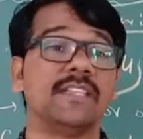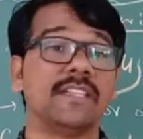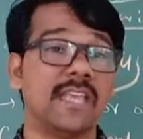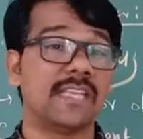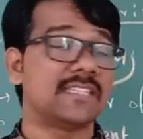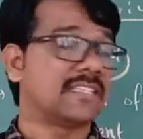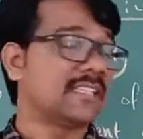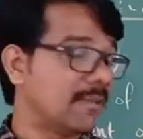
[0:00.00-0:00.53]

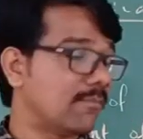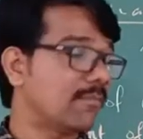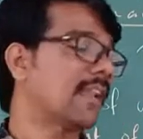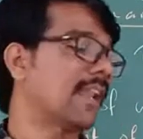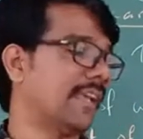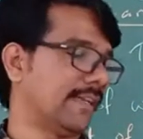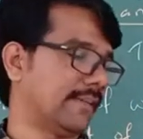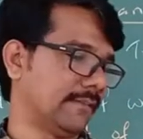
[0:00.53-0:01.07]
They seemed
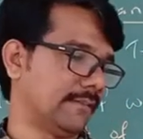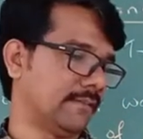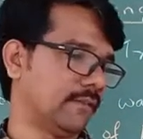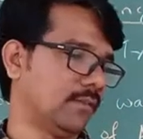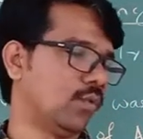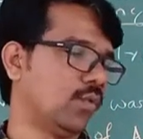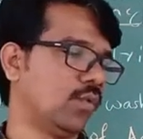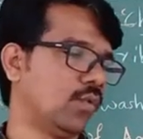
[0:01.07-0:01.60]
like
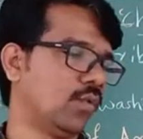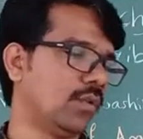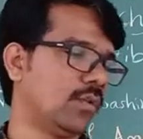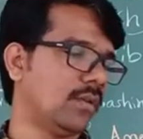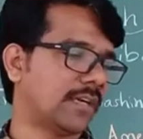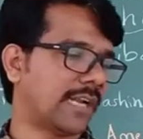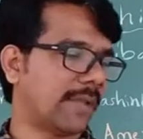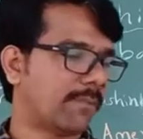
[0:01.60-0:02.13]

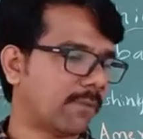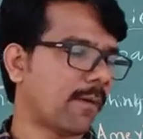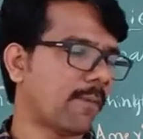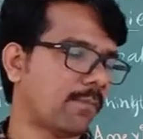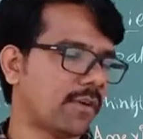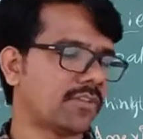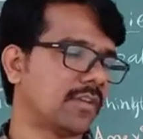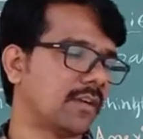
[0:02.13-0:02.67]
who? Tribal
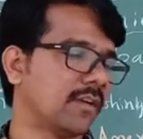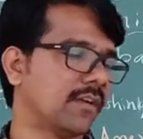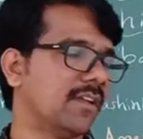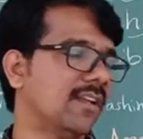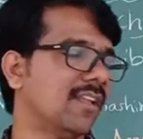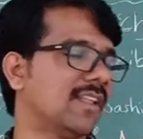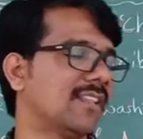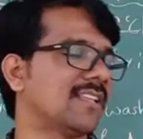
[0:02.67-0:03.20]

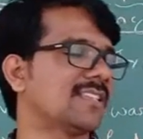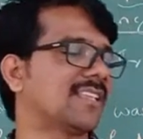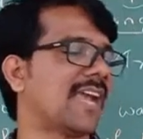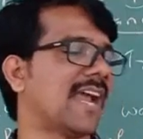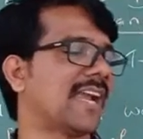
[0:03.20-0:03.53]
population. The